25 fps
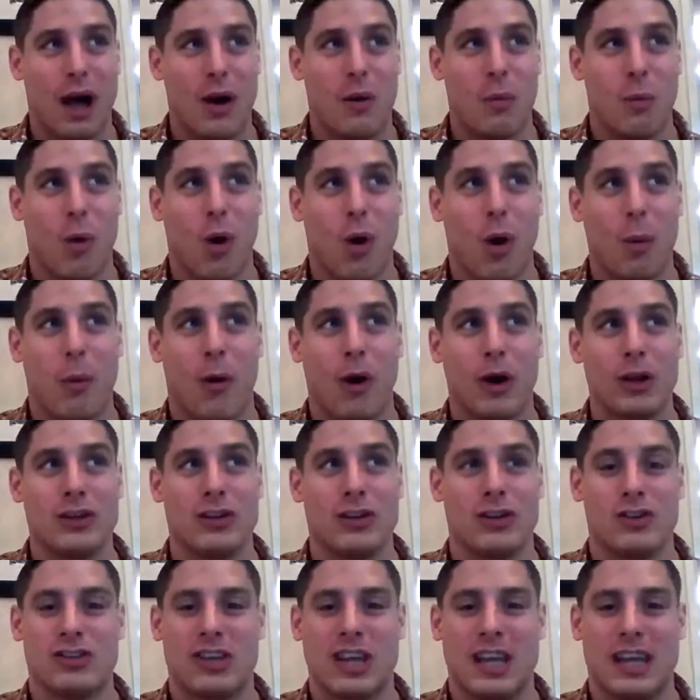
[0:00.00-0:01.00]
at what
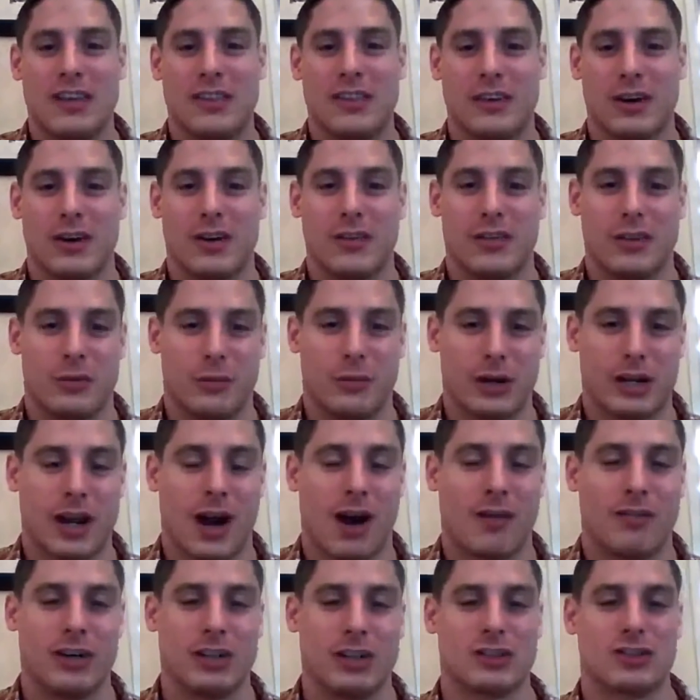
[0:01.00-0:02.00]
point you say they're
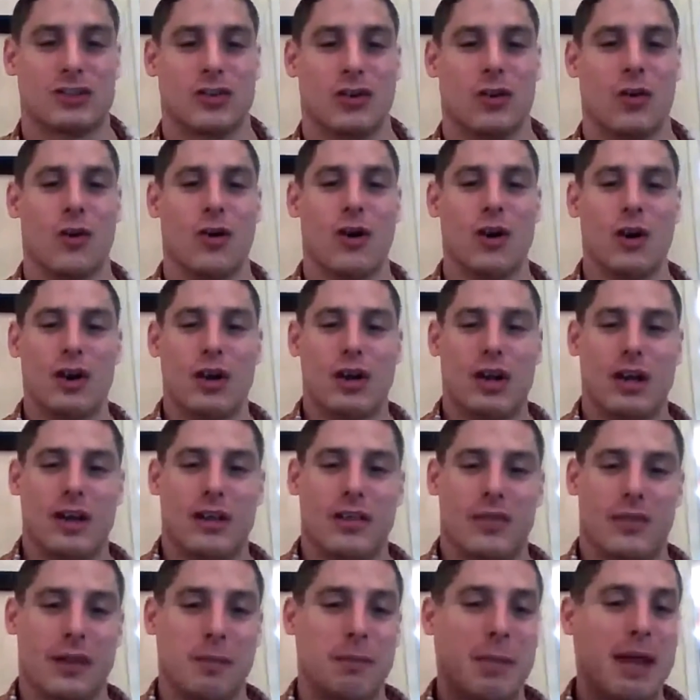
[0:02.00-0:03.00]
recovered. So
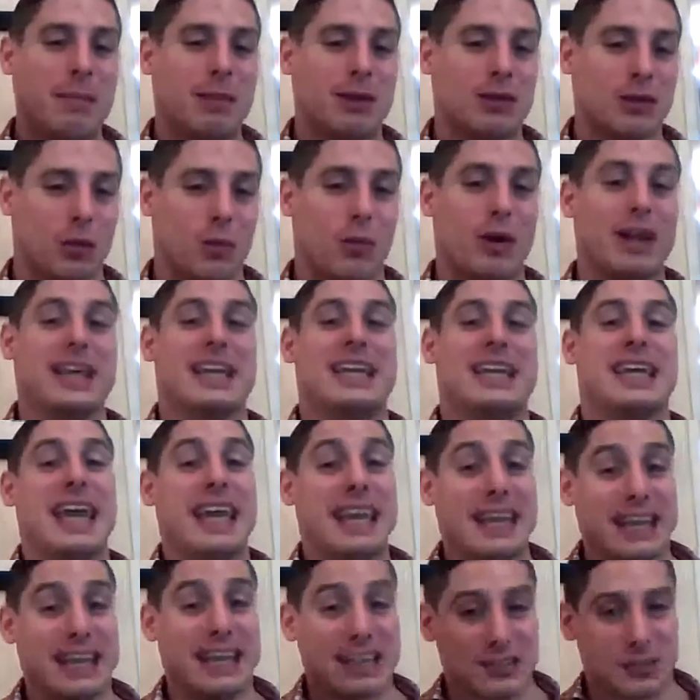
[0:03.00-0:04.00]
they maybe don't want to
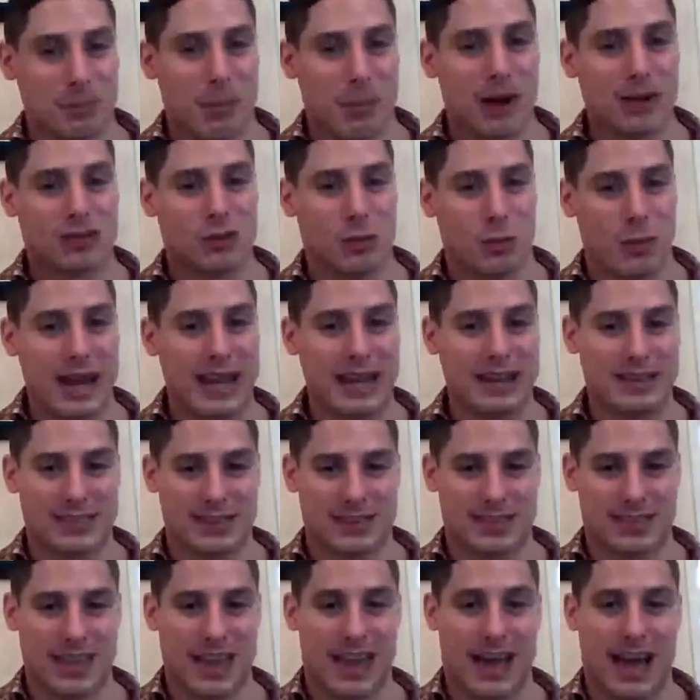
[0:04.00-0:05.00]
gain as much
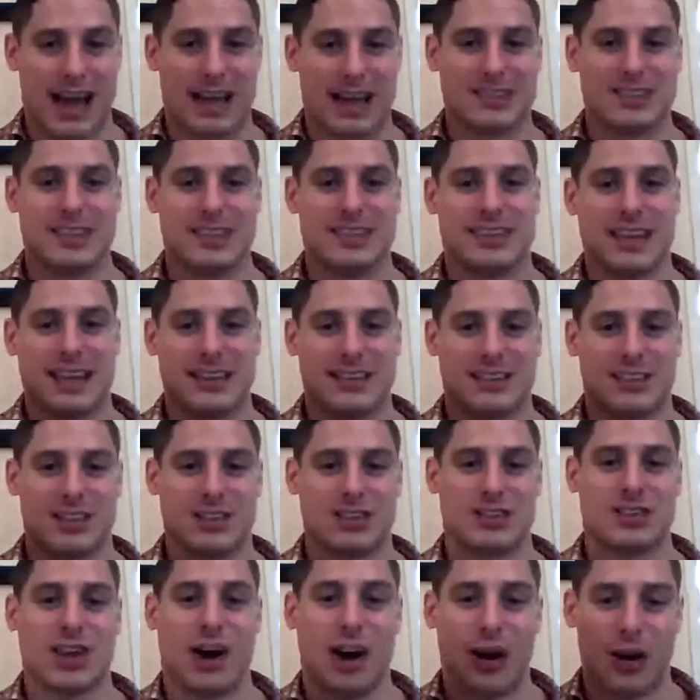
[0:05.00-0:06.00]
weight as they
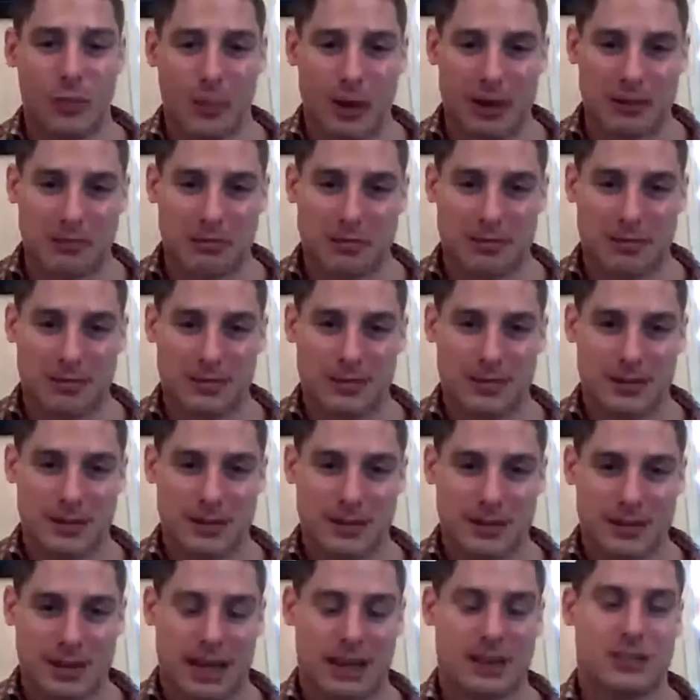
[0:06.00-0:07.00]
did to start with.
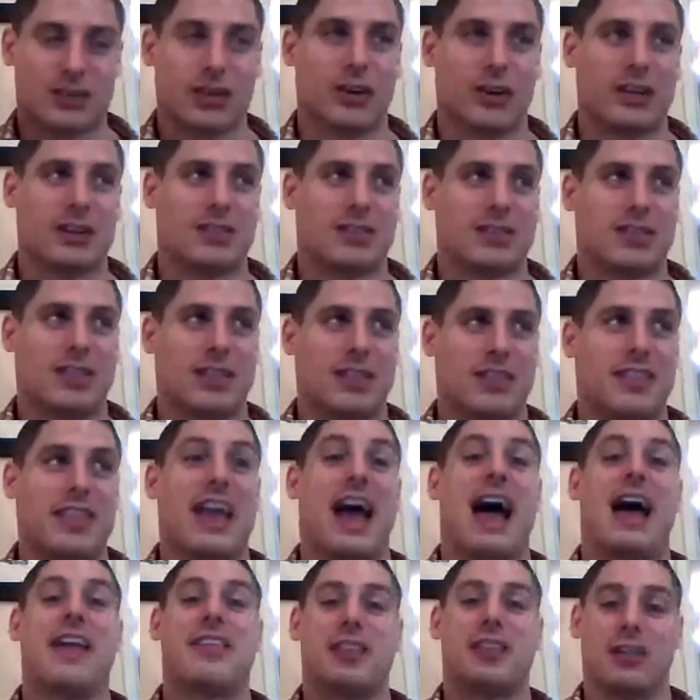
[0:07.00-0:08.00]

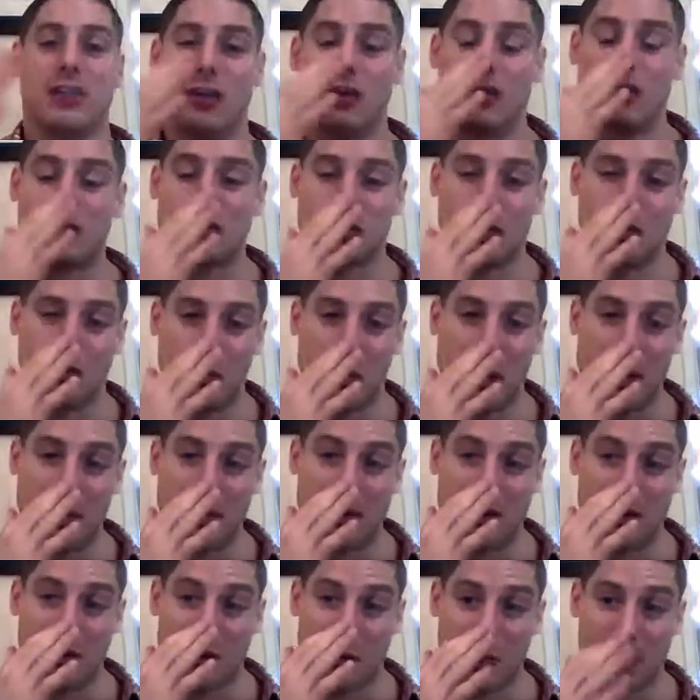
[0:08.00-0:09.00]
They had to lose. So
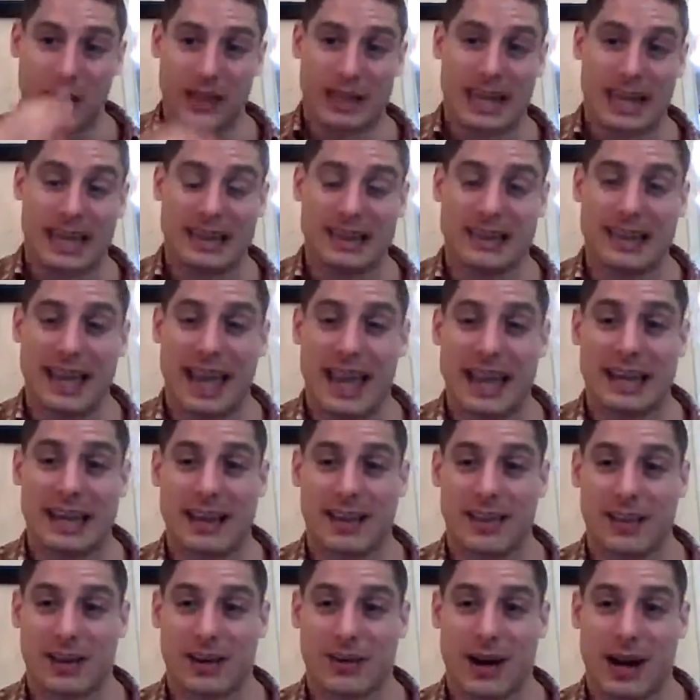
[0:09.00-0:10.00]
maybe they only want to gain 10
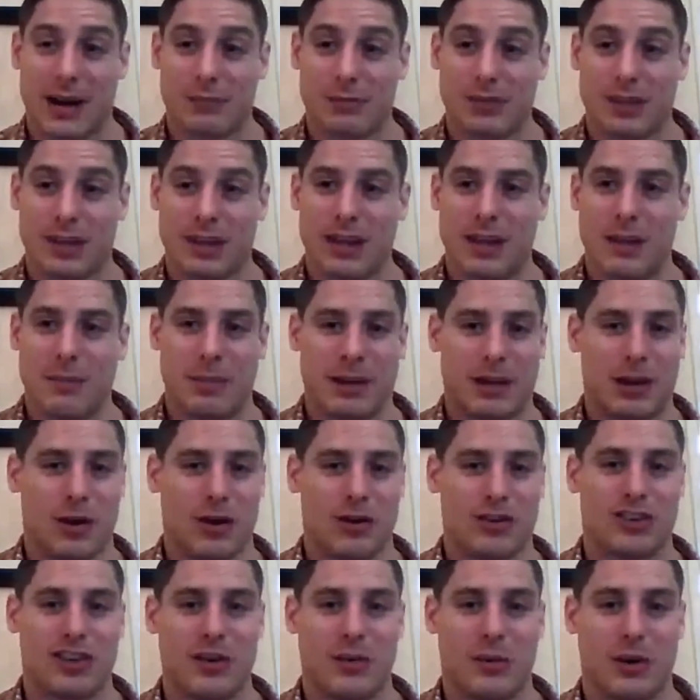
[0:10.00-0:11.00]
kilograms
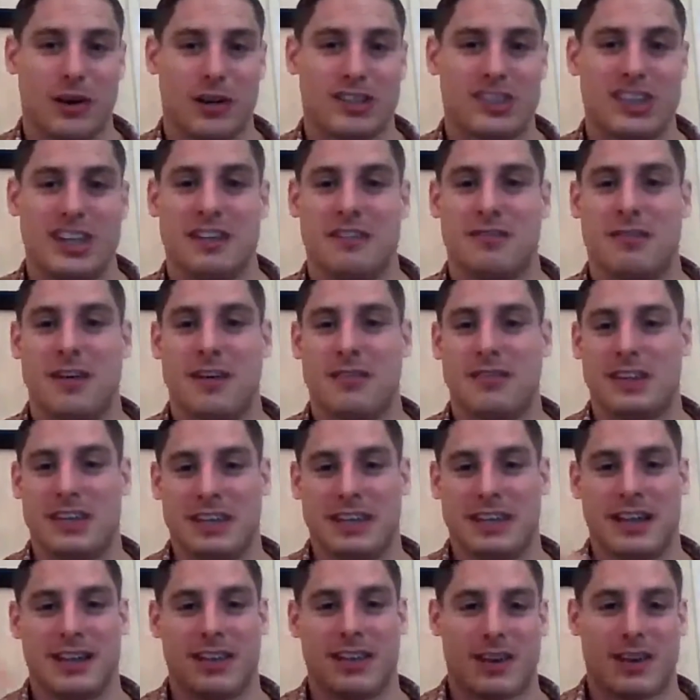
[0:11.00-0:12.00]
because they were, say,
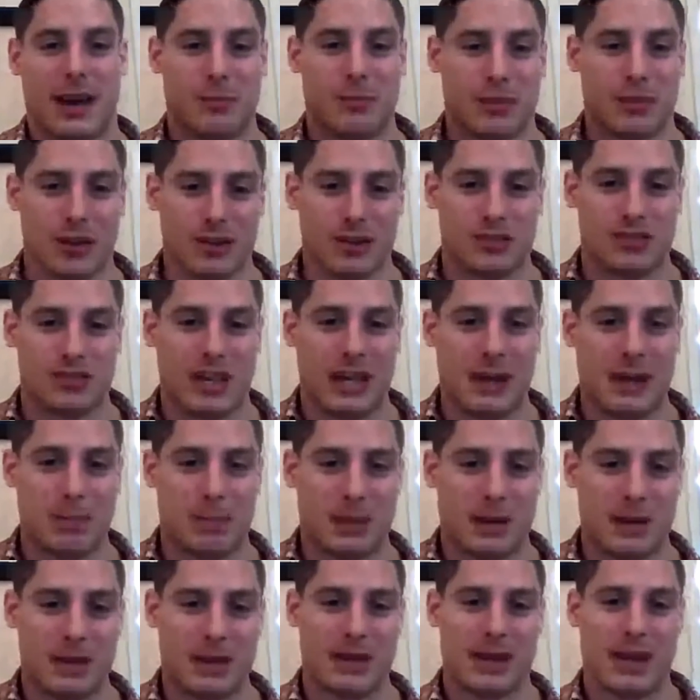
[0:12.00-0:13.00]
15 kilograms out of
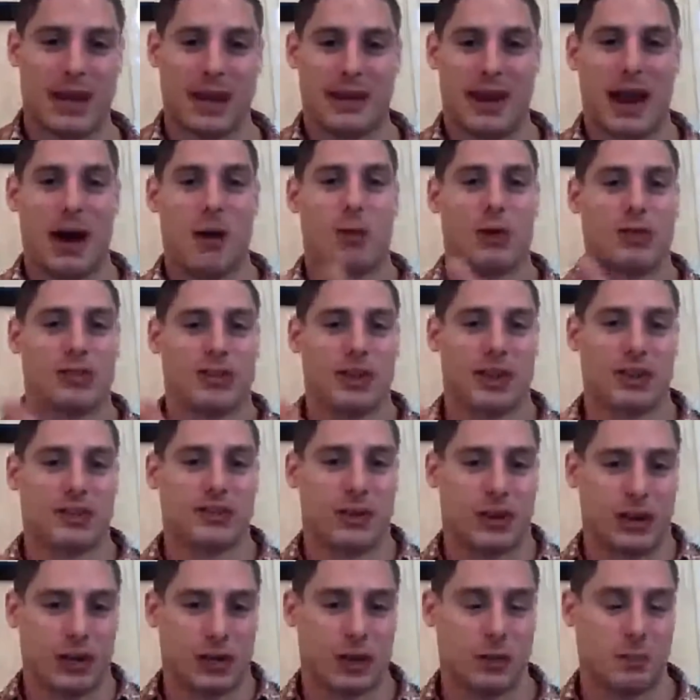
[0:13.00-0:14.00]
shape, and that wasn't a
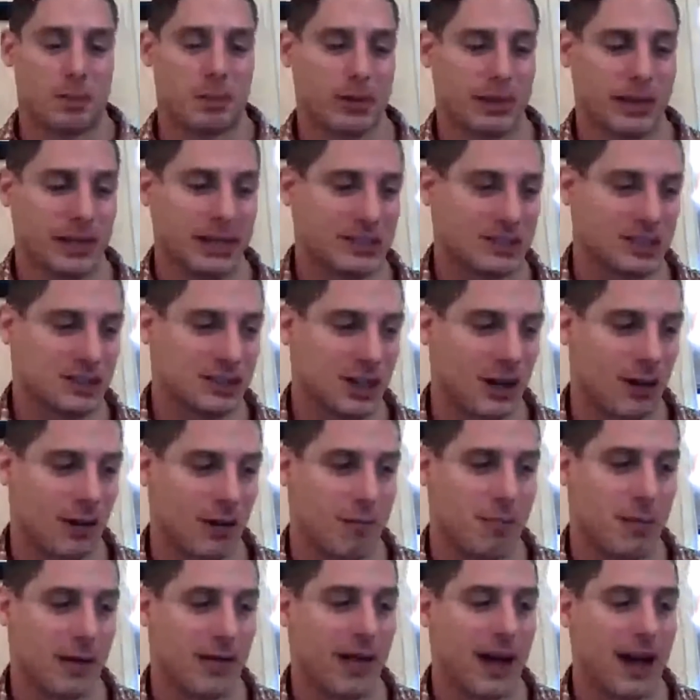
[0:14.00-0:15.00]
sort of good place to start
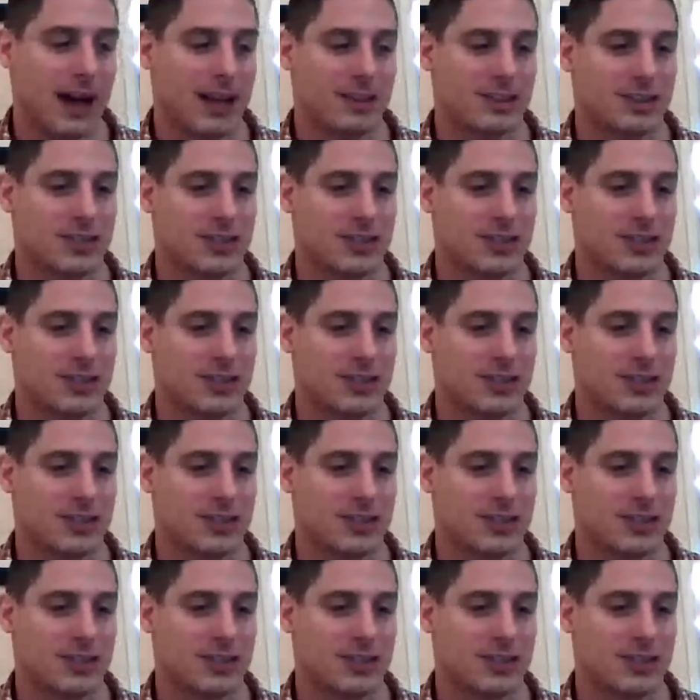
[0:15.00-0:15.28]
with. But